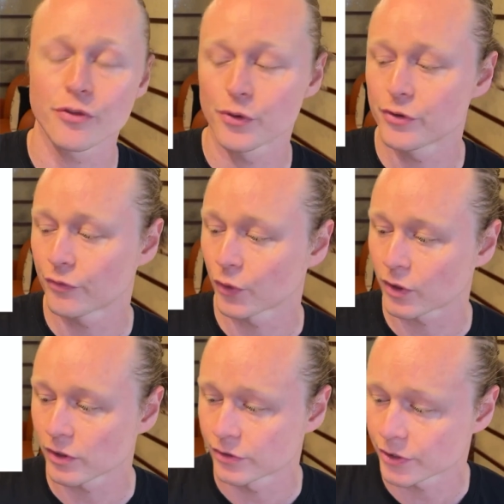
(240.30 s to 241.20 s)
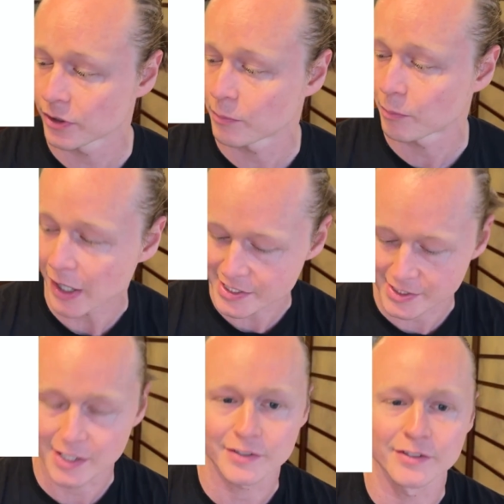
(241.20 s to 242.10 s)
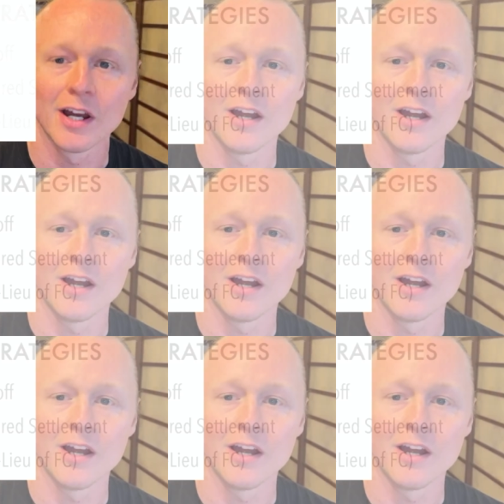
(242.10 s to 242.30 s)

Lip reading: through the foreclosure process.